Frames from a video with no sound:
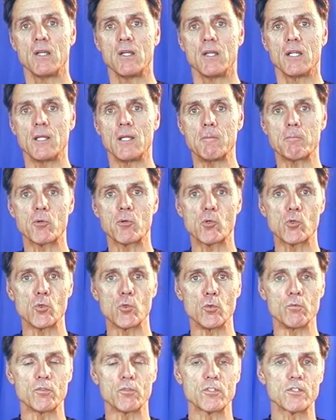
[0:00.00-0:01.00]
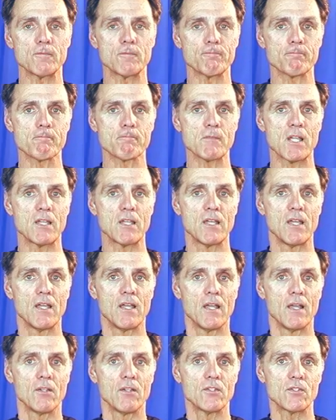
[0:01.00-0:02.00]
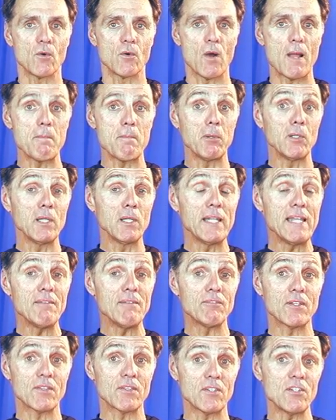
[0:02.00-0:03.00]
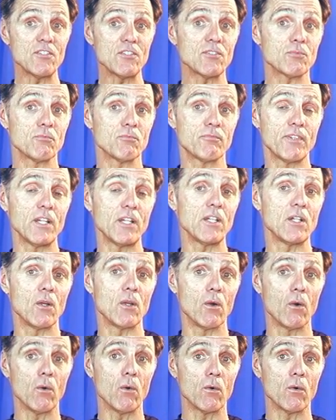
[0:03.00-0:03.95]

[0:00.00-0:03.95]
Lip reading: improves. So I believe that this video,